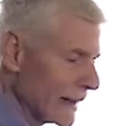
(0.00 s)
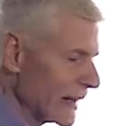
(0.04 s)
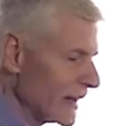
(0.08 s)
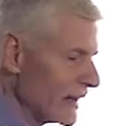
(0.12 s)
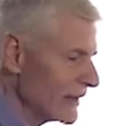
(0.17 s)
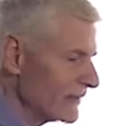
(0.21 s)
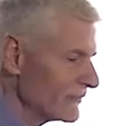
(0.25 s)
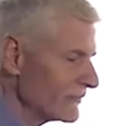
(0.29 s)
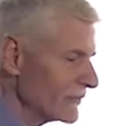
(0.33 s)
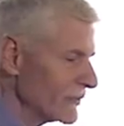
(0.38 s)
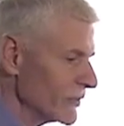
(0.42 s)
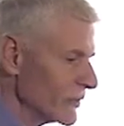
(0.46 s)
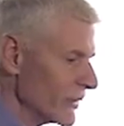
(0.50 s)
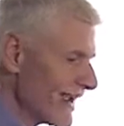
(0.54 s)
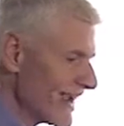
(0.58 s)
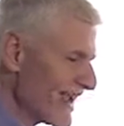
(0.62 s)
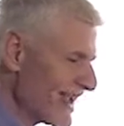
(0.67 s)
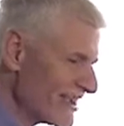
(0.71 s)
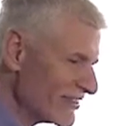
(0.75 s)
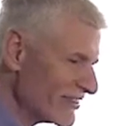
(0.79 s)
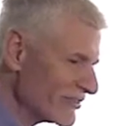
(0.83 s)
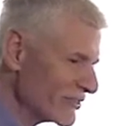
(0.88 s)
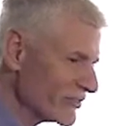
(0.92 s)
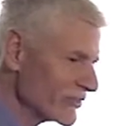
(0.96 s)
If you
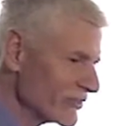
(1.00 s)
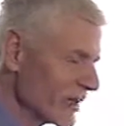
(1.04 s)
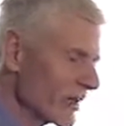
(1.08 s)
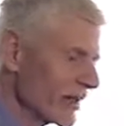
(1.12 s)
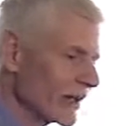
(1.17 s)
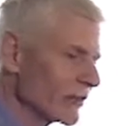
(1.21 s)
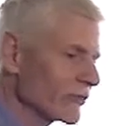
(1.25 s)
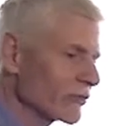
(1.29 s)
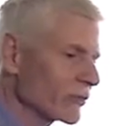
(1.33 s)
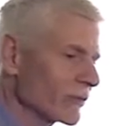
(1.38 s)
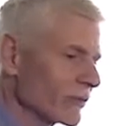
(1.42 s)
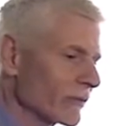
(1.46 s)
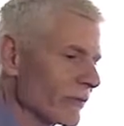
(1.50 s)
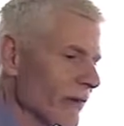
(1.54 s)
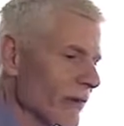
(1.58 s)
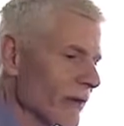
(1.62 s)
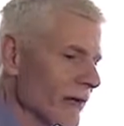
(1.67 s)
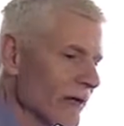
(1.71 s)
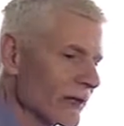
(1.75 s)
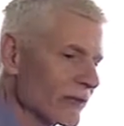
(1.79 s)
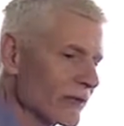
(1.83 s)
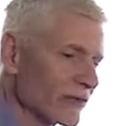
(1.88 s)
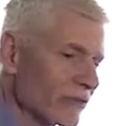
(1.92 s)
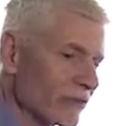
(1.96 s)
hesitate or if the
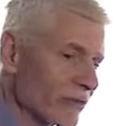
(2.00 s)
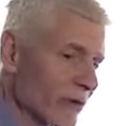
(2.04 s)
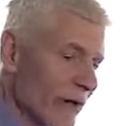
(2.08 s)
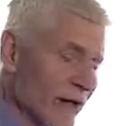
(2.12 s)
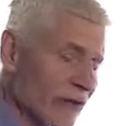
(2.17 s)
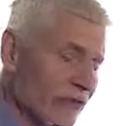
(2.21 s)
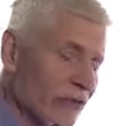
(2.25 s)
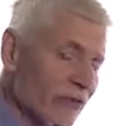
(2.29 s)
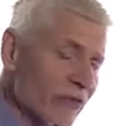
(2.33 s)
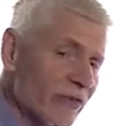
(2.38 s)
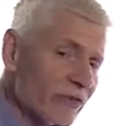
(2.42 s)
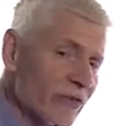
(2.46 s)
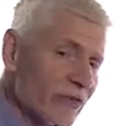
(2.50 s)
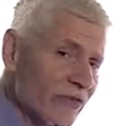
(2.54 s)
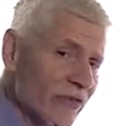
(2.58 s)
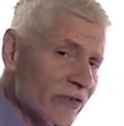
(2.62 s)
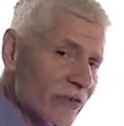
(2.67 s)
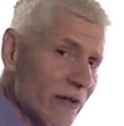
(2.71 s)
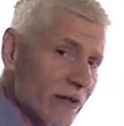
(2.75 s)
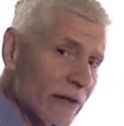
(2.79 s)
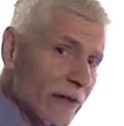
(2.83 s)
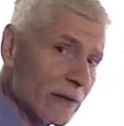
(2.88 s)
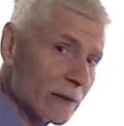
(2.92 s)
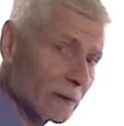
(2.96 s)
needle scratches the
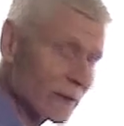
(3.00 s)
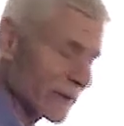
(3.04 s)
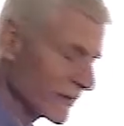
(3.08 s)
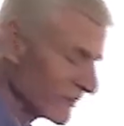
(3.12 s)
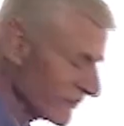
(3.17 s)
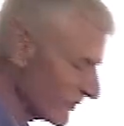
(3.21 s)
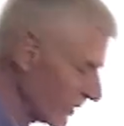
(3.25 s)
skin, it'll be